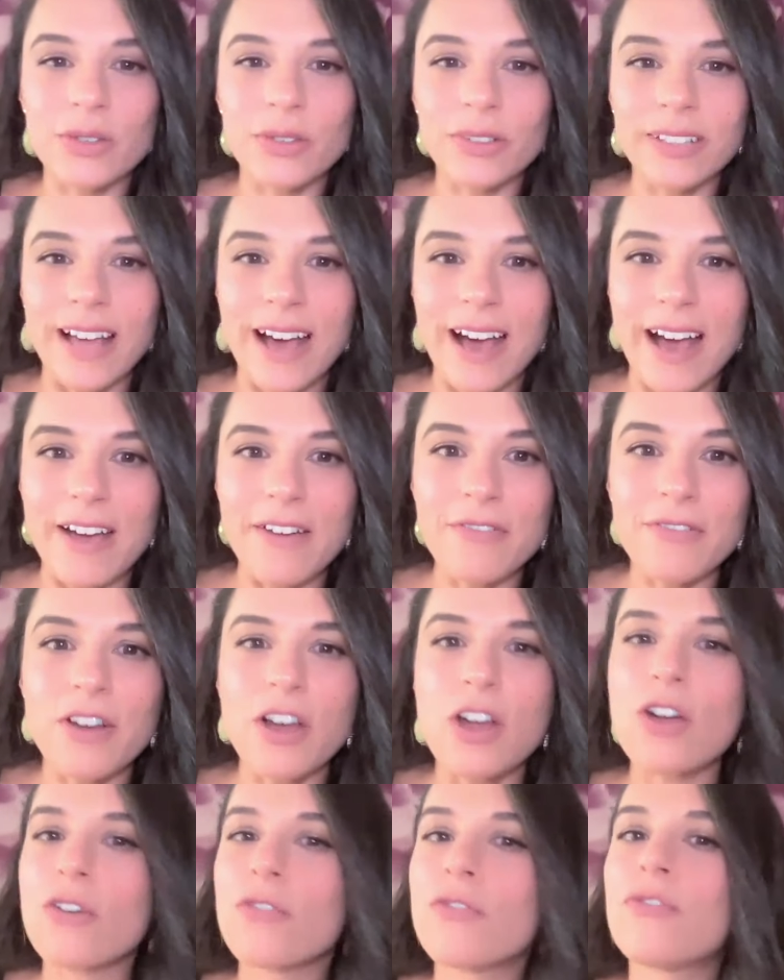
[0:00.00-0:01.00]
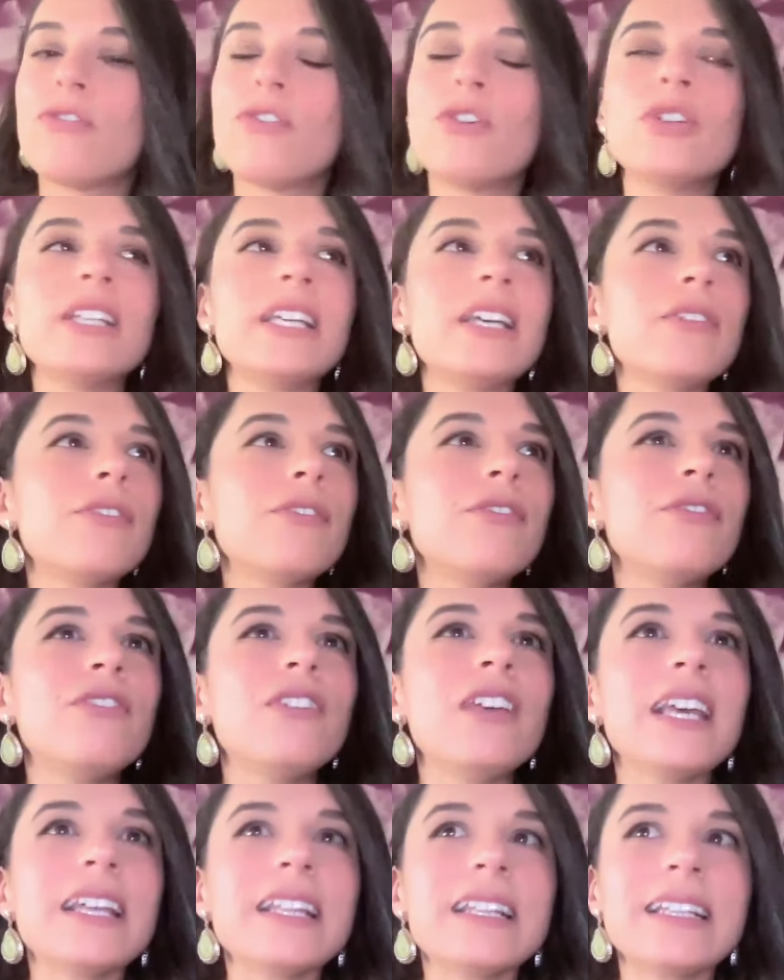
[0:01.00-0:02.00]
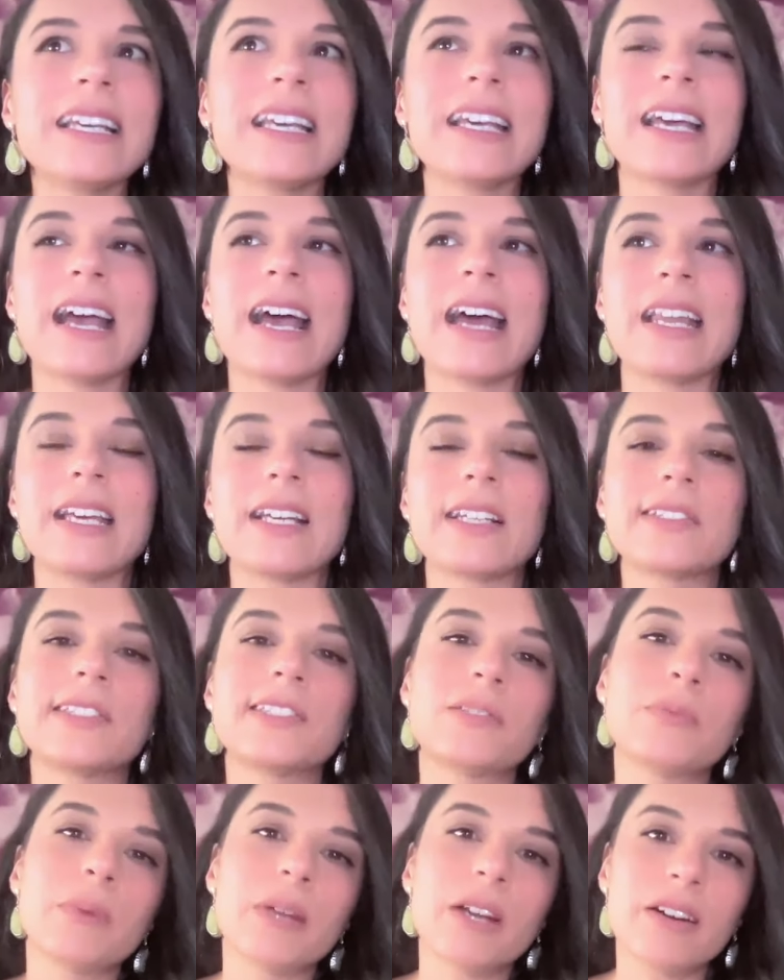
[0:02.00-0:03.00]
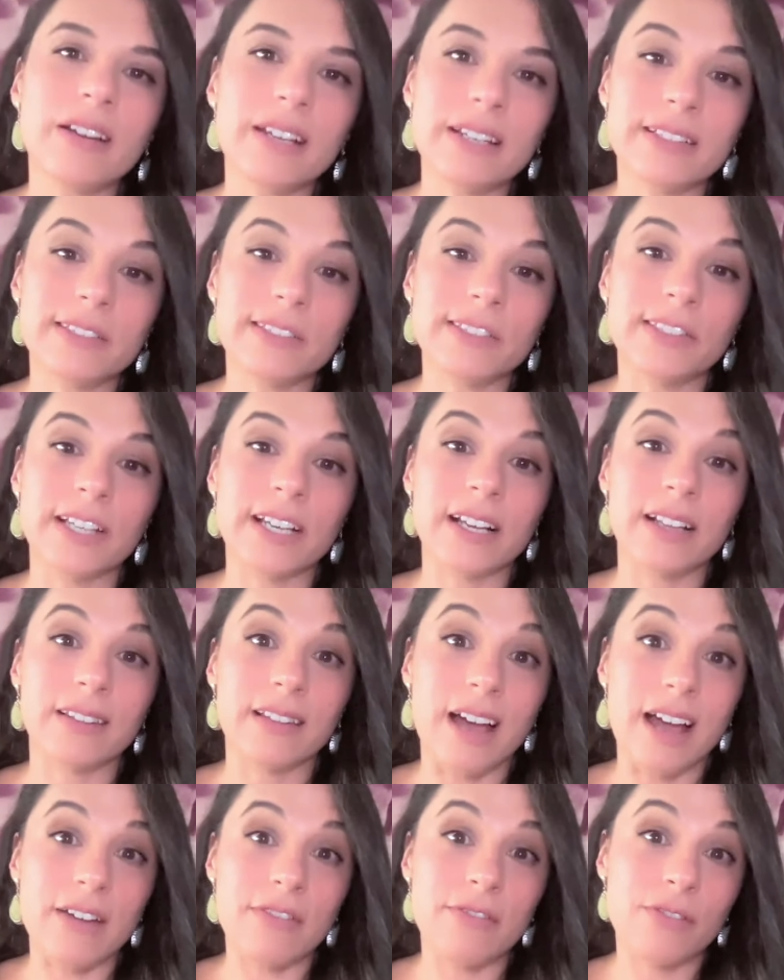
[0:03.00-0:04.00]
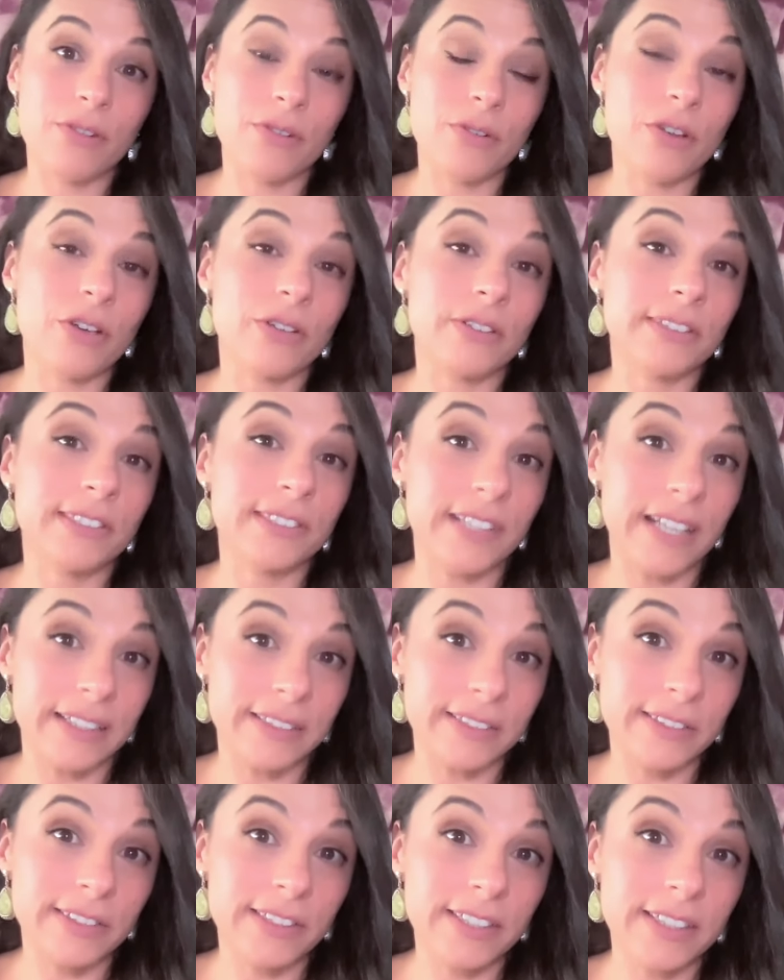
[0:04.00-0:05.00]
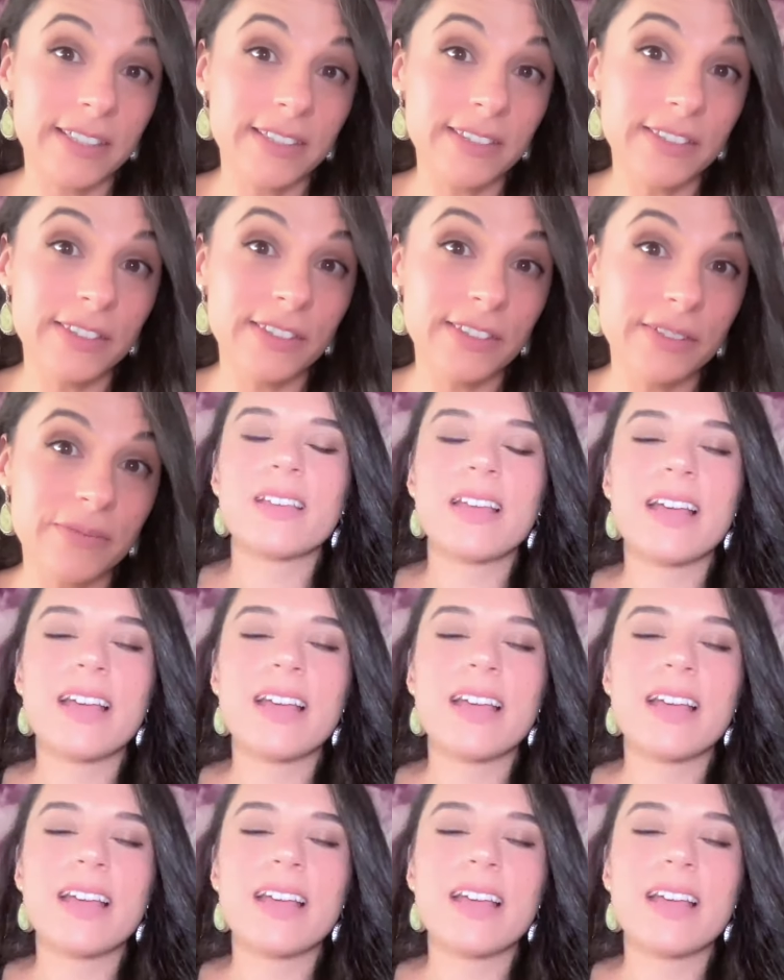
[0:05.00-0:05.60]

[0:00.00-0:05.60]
your life, fully feeling and experiencing life through your senses.